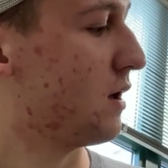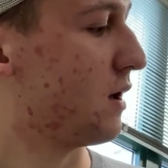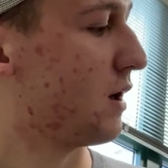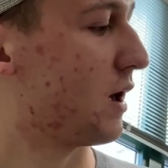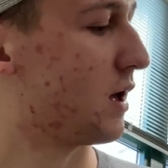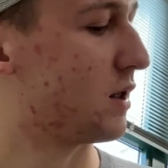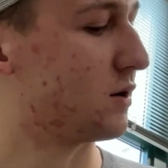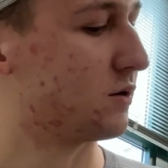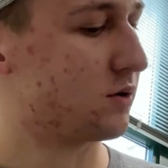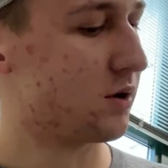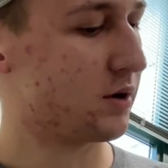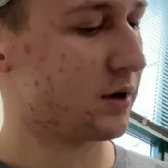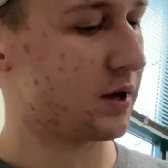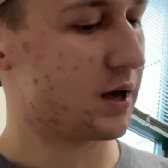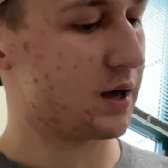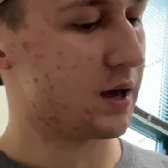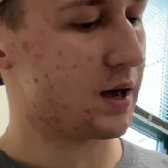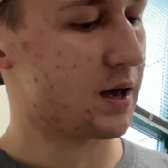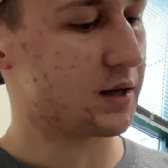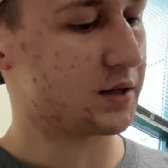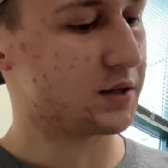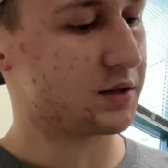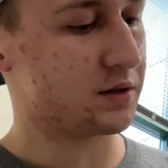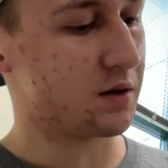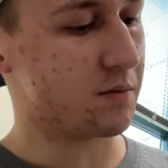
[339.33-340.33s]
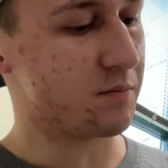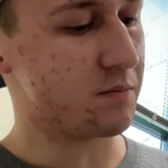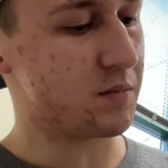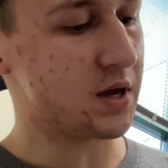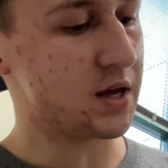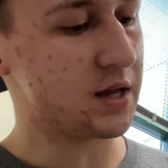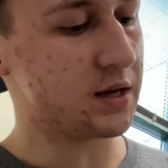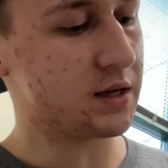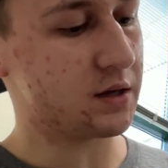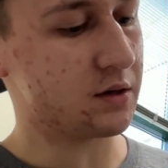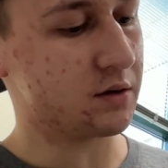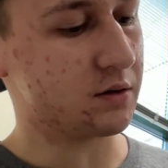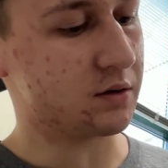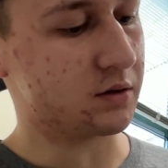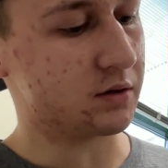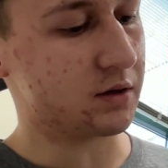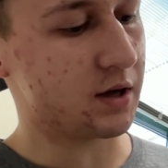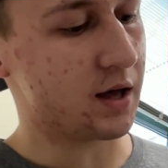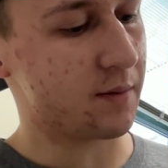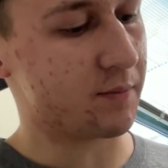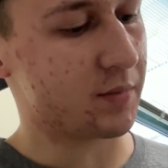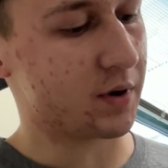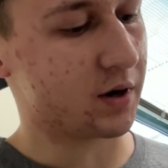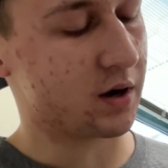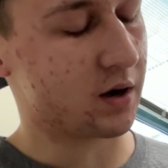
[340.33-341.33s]
And looking at the medial
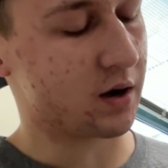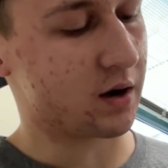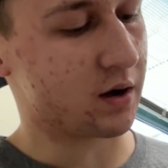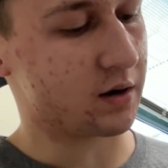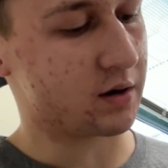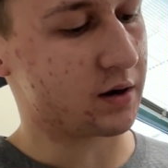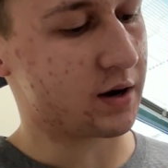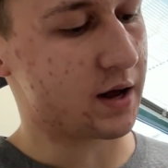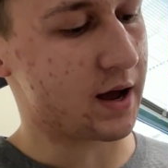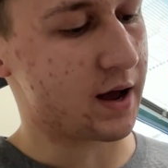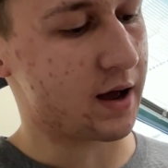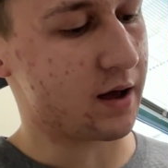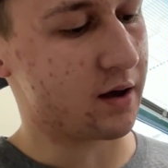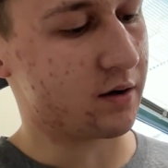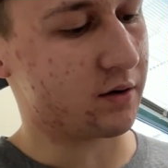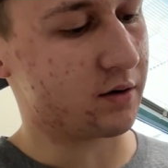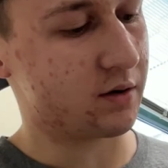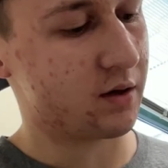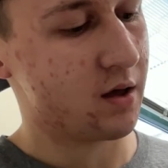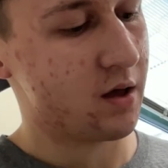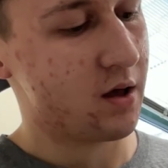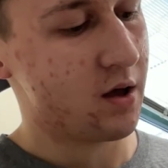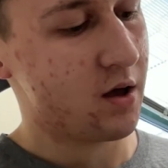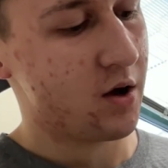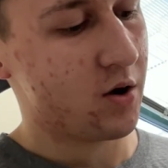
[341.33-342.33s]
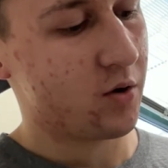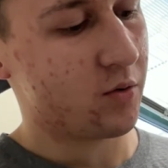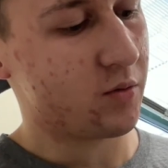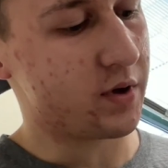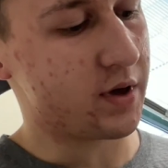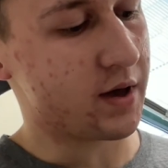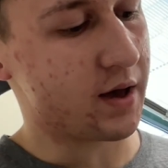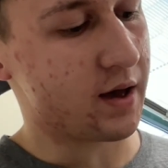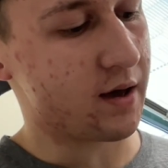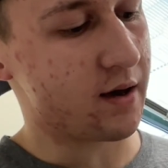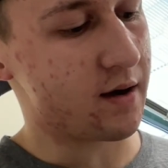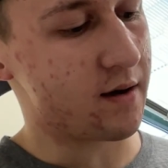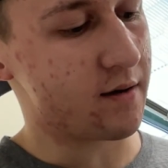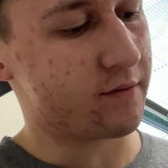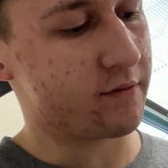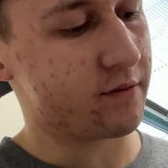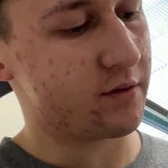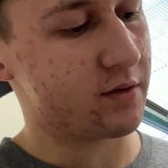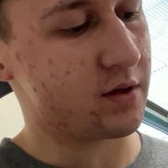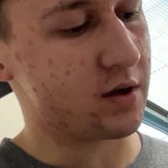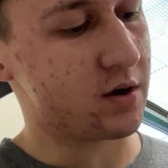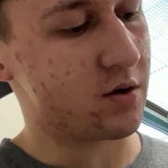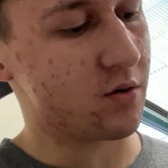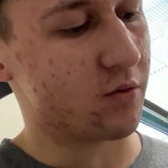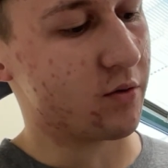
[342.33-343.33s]
epicondyle, we
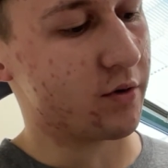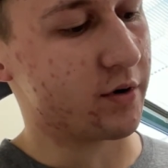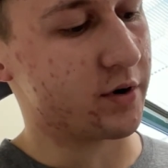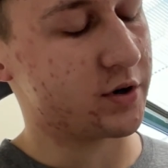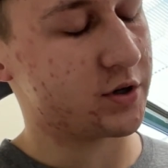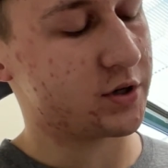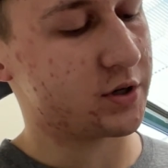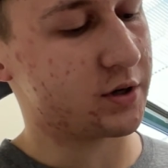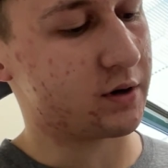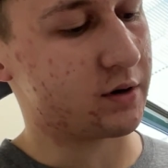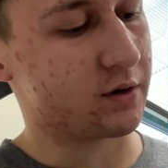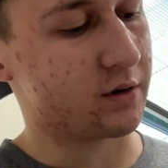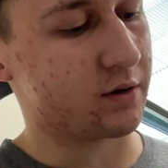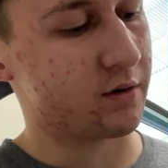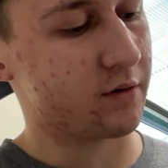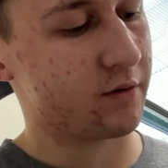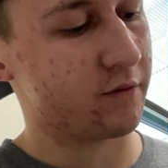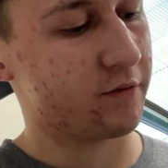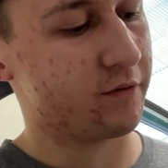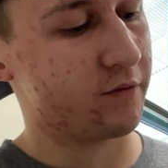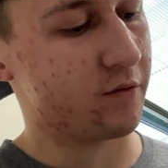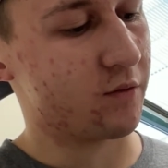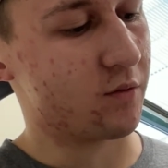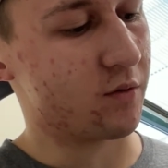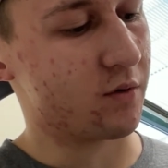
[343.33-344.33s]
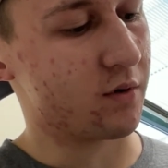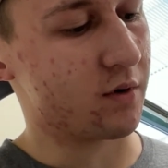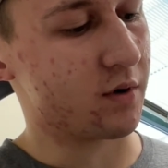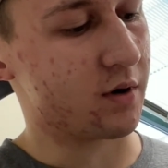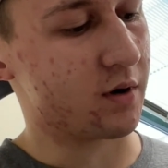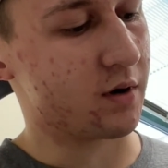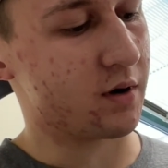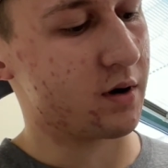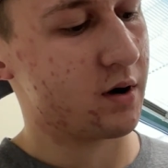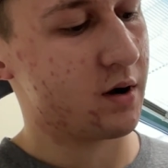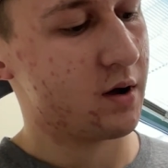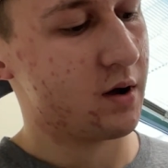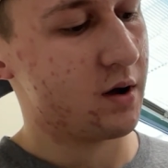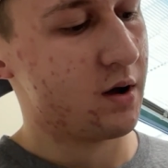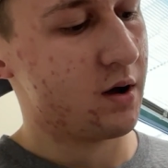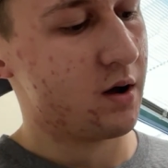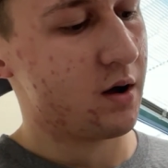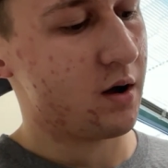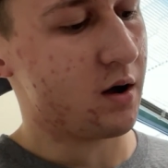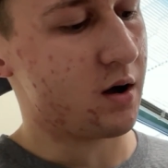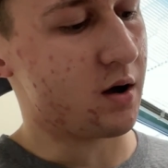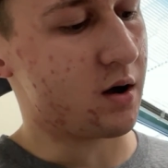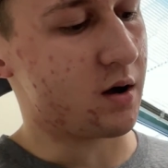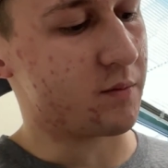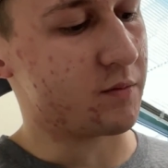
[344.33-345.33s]
have the origin for
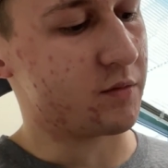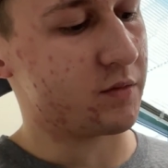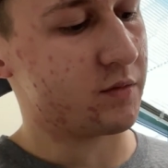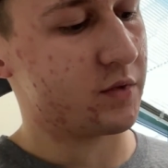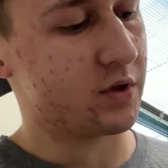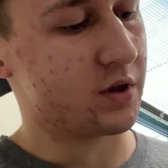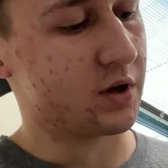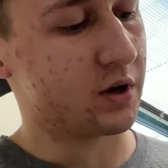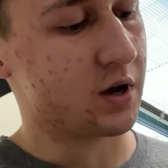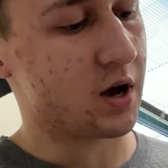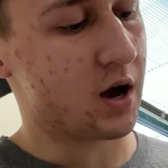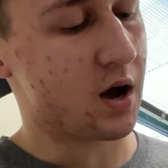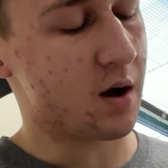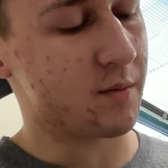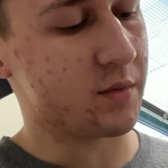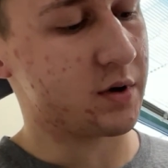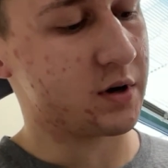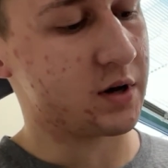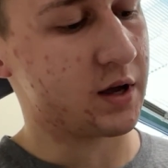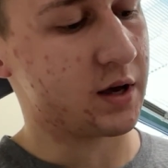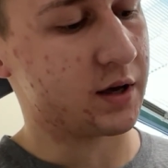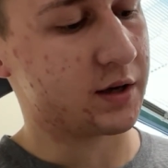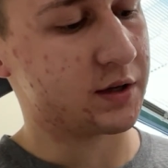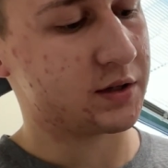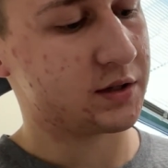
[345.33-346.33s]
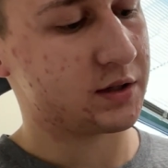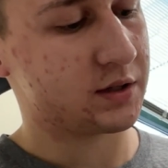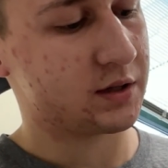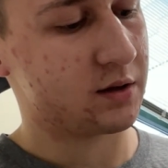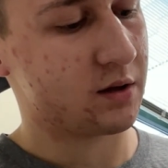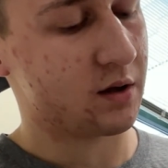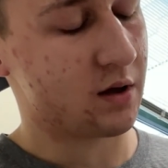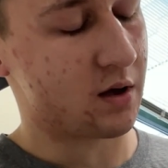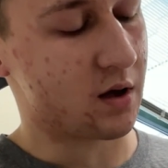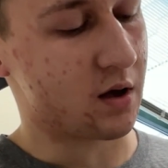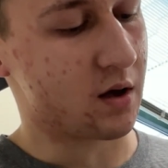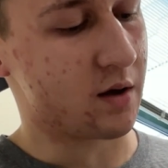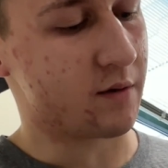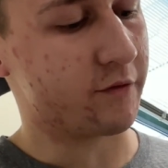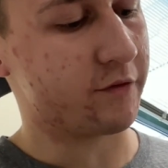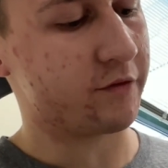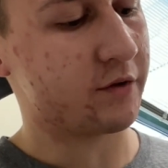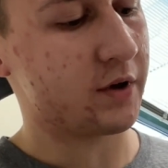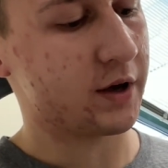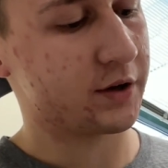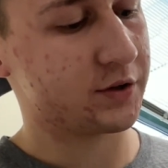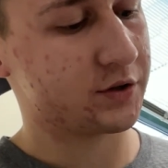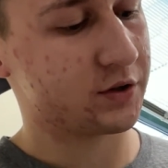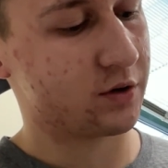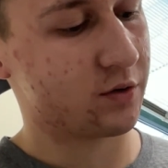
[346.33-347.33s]
the common
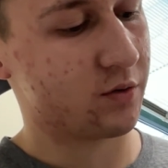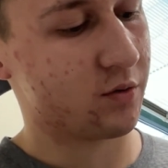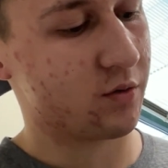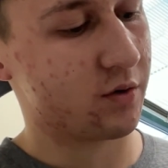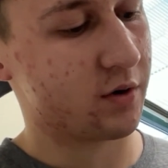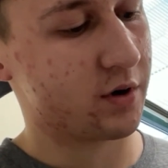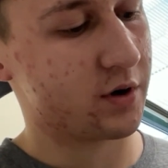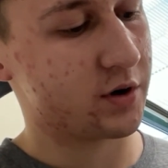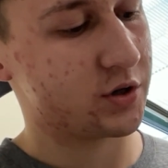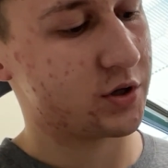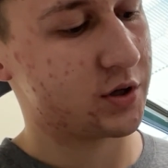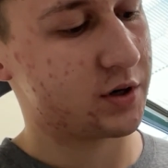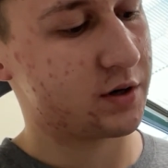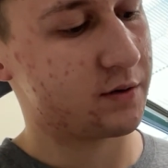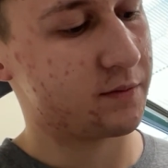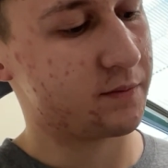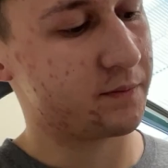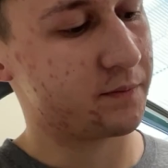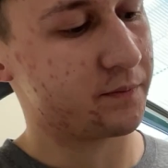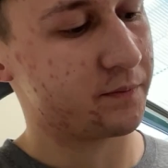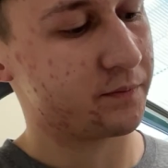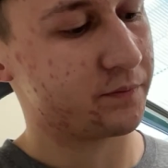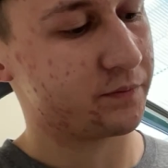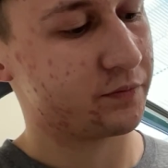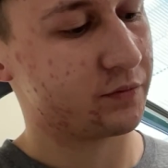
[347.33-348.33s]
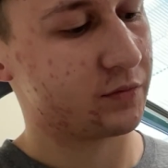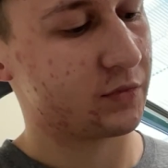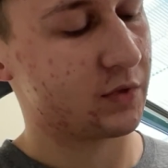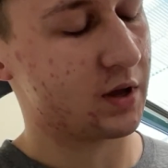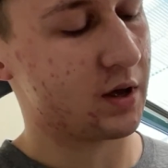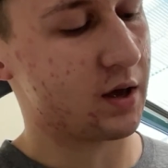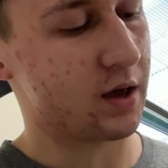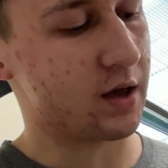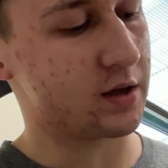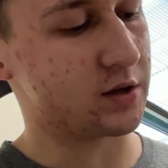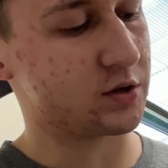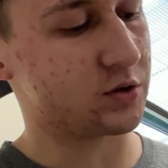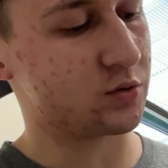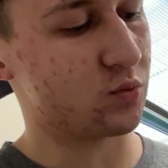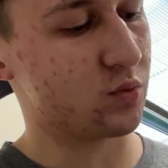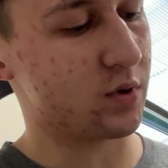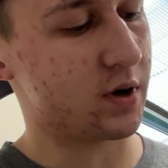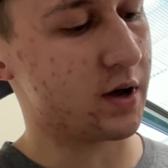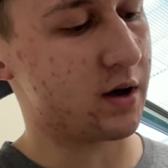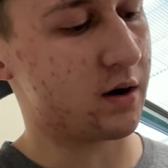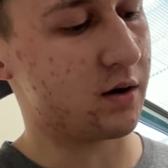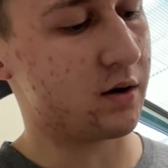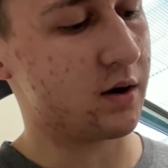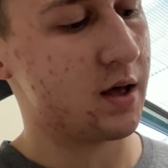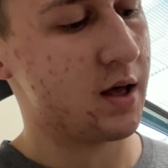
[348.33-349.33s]
flexor origin as
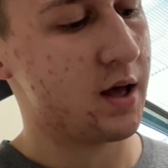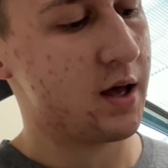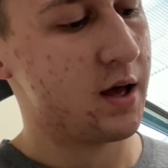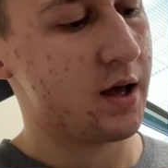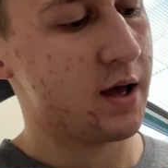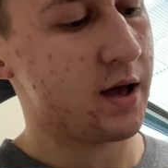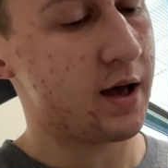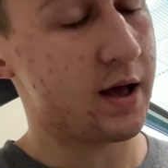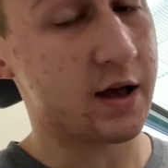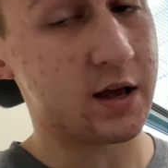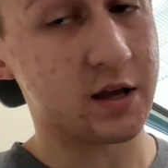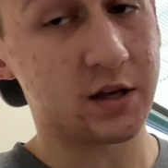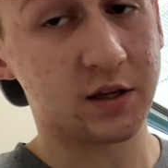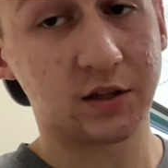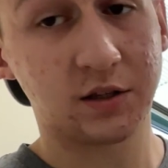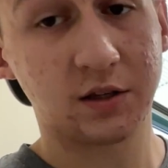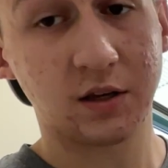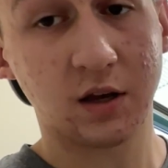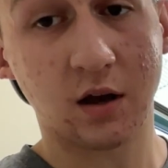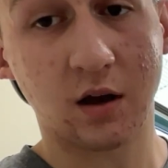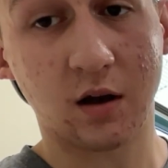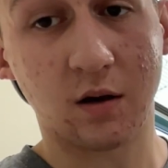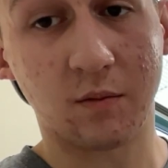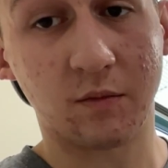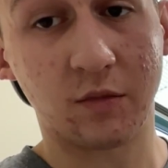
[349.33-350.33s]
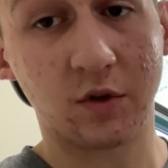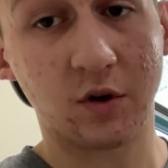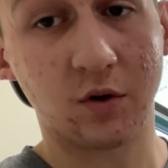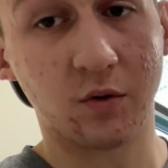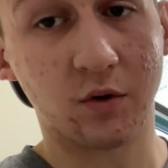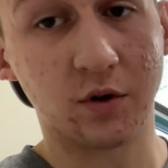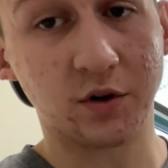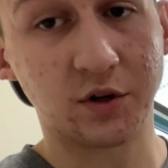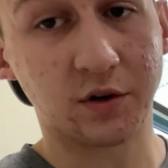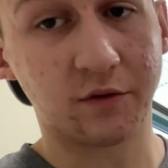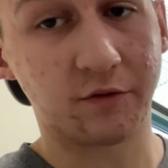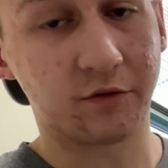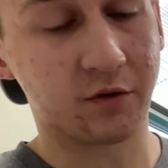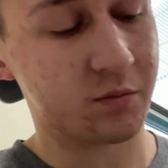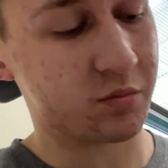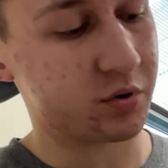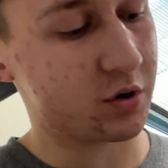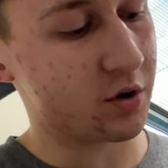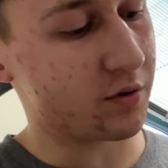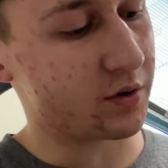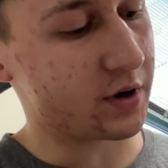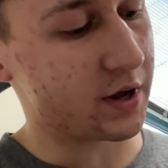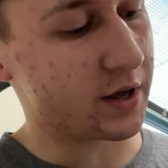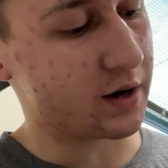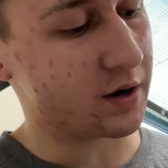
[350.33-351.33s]
well as the origin for
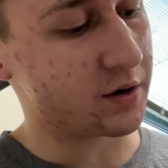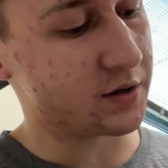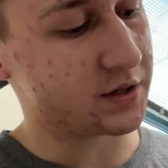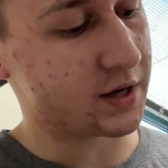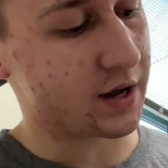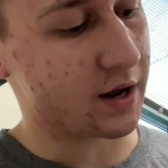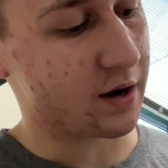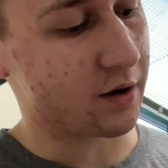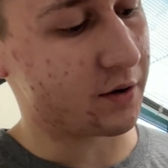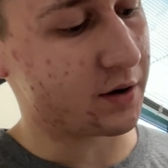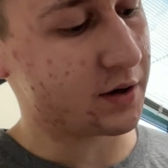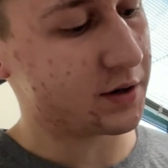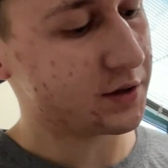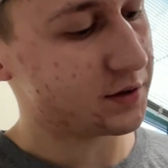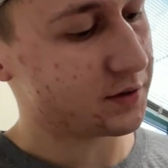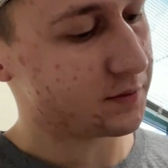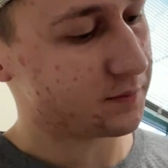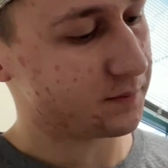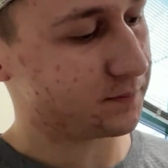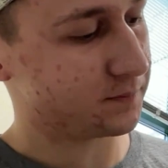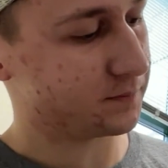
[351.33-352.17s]
pronator teres.